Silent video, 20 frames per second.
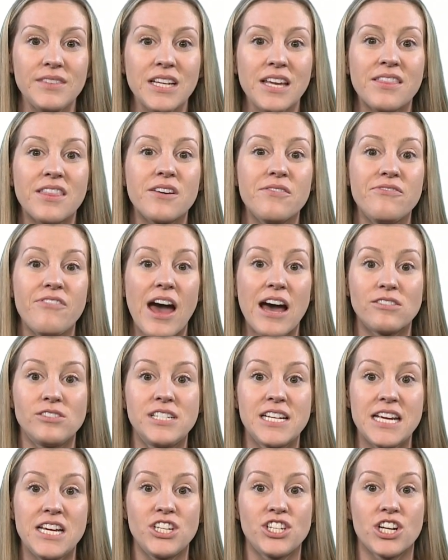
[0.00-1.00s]
The
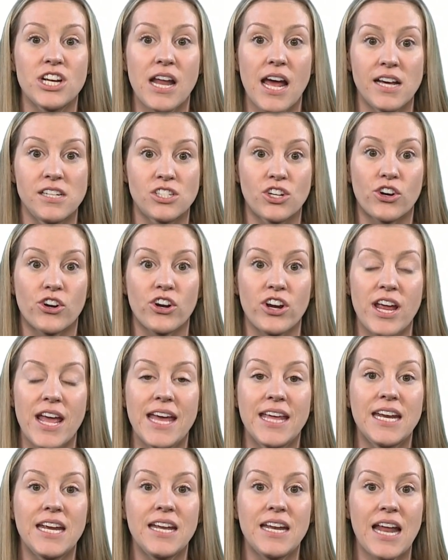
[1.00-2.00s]
foundation has
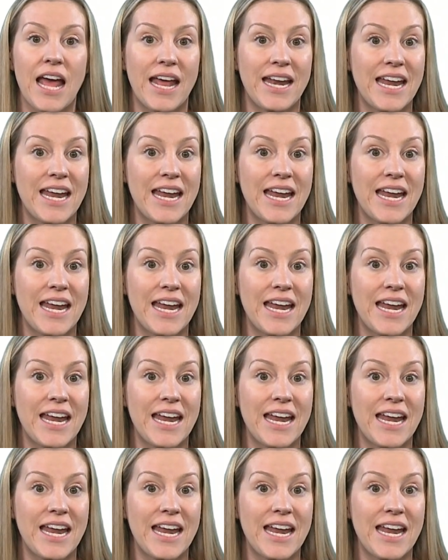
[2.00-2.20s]
created an